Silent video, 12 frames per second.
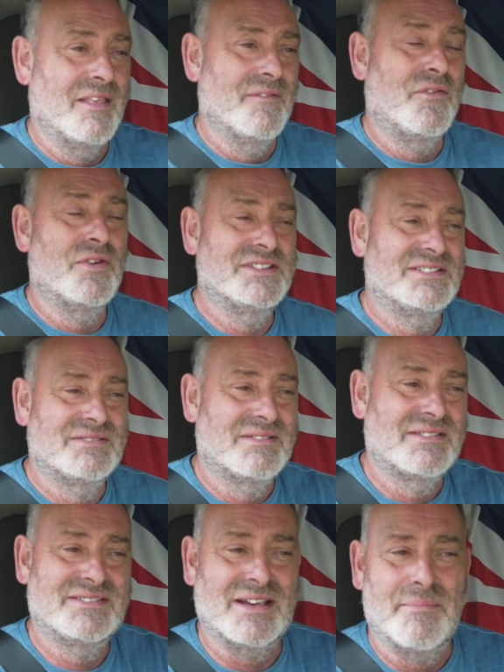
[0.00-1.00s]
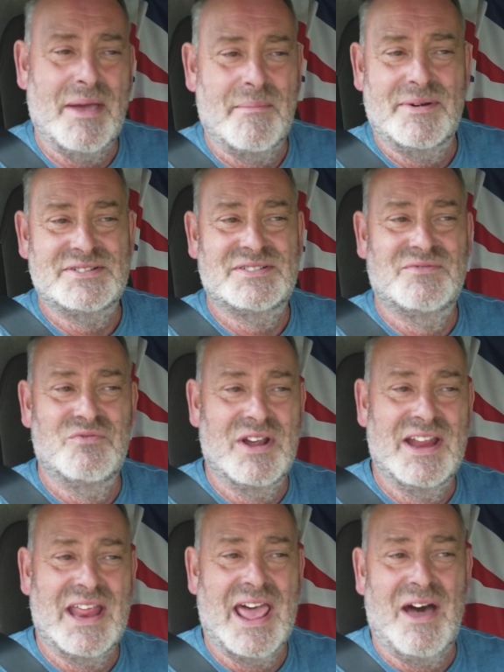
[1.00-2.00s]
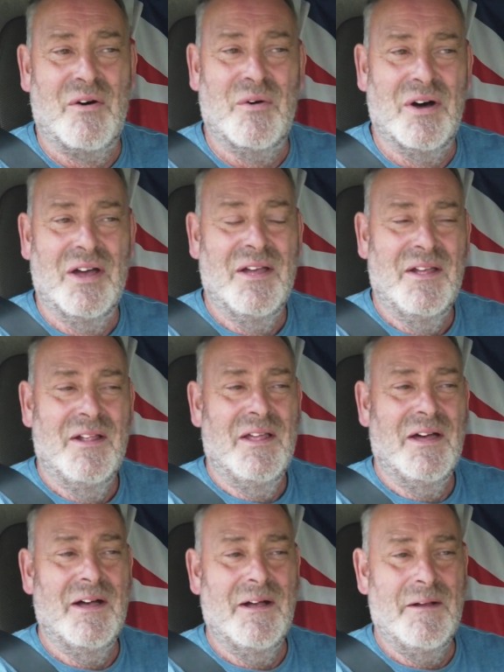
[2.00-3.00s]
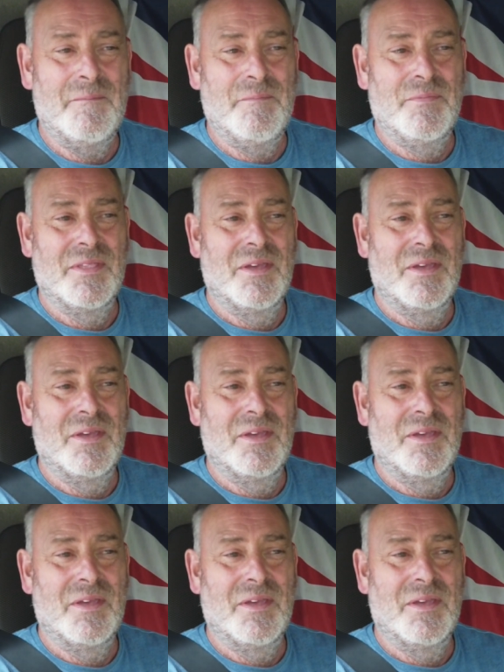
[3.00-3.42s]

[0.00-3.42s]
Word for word: the, the, voice somehow must read out um,